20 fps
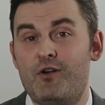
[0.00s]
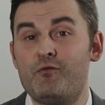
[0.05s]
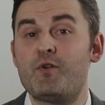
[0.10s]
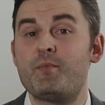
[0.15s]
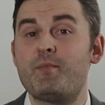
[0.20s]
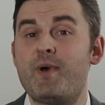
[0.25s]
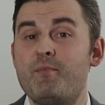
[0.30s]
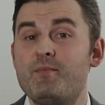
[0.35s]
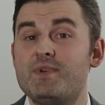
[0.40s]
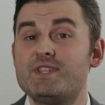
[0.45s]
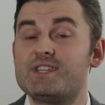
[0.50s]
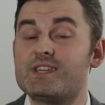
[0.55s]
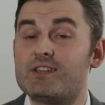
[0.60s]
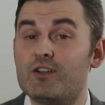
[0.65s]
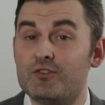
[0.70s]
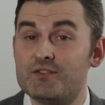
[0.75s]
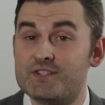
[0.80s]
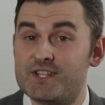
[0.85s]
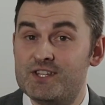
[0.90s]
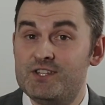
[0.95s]
and remember to
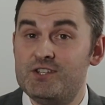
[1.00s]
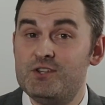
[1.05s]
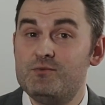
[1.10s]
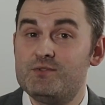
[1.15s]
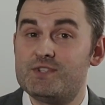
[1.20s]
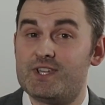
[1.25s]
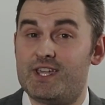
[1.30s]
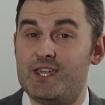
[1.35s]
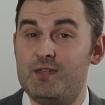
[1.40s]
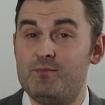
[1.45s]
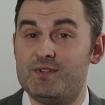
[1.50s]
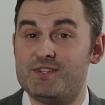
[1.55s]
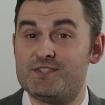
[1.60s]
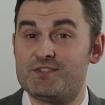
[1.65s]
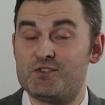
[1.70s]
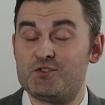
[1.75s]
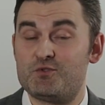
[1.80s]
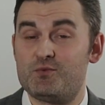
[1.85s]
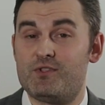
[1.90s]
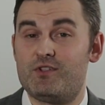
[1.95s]
continue to keep in
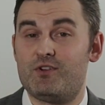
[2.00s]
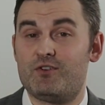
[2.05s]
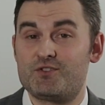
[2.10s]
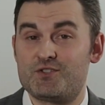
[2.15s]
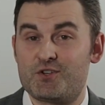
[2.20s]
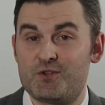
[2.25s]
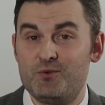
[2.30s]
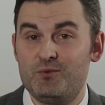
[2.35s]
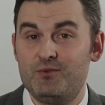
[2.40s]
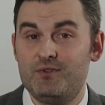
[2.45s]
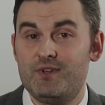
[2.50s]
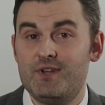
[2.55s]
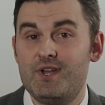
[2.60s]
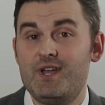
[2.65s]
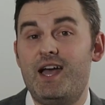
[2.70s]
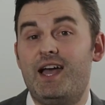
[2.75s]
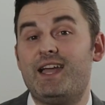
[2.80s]
touch with your school